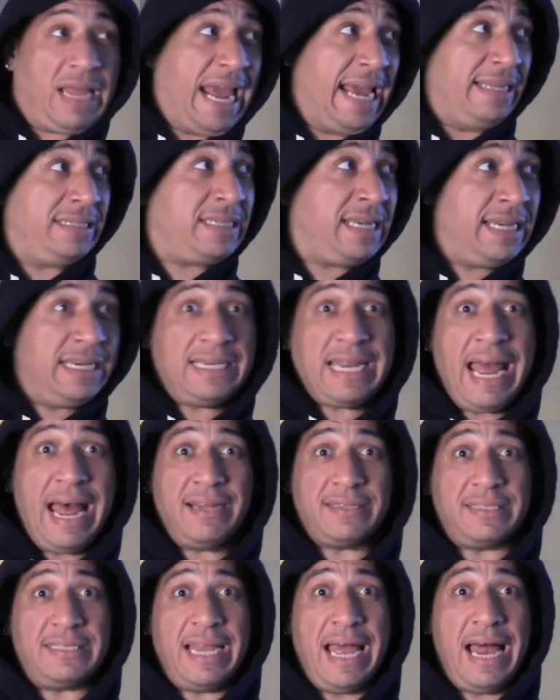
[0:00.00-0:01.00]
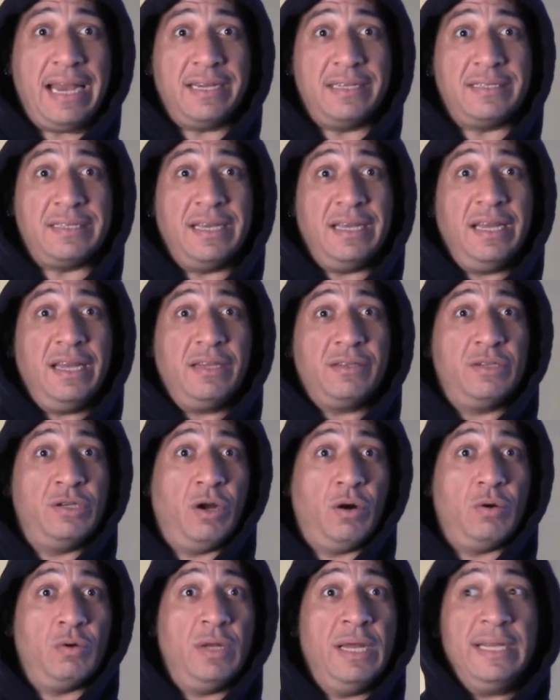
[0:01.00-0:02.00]
$18,000, you
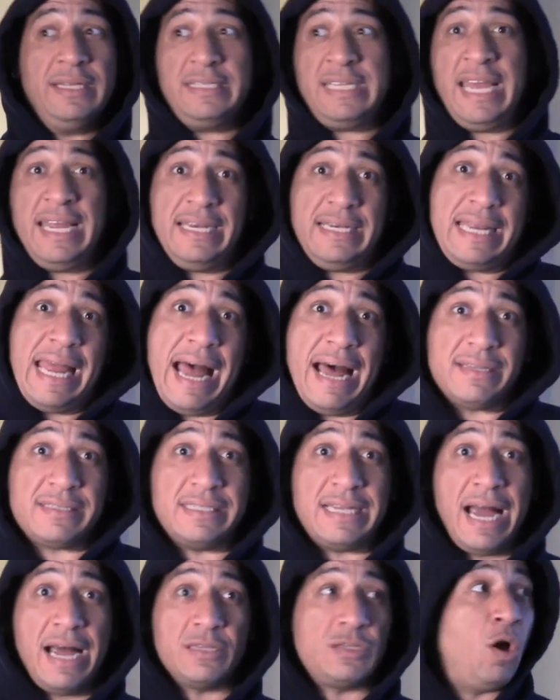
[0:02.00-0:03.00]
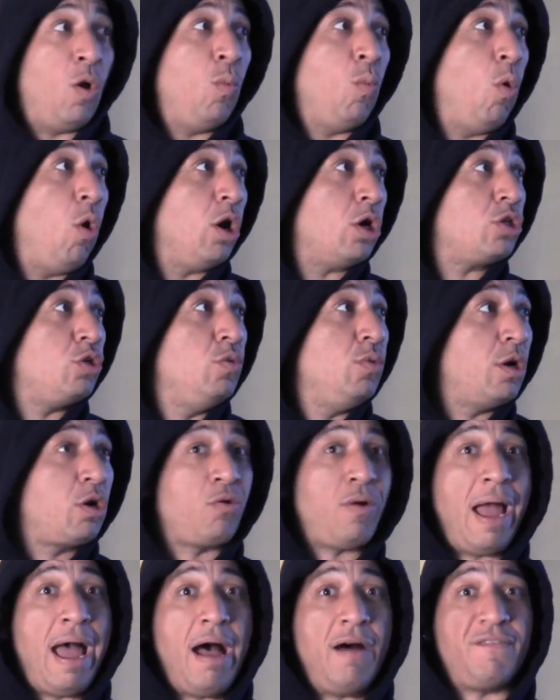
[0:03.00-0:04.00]
know, $10,000. Walk through a
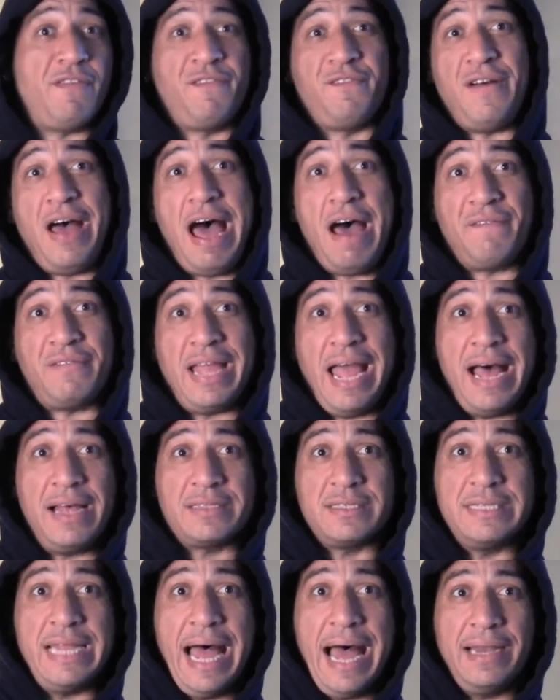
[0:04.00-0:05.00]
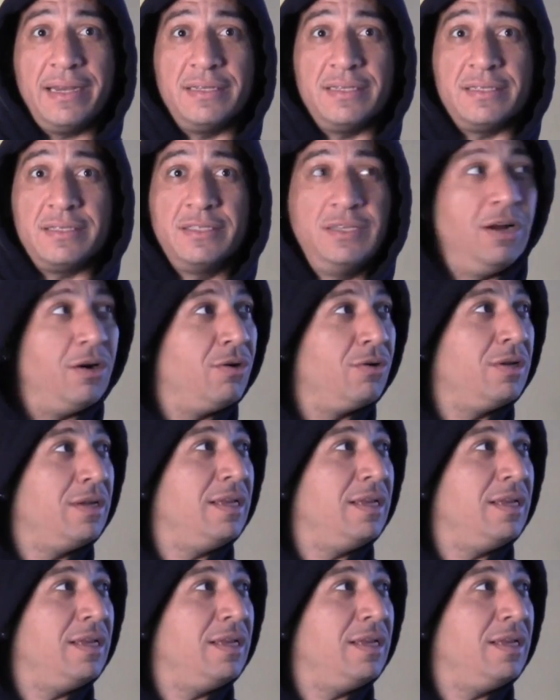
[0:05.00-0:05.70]
crowd for $5,000, you know.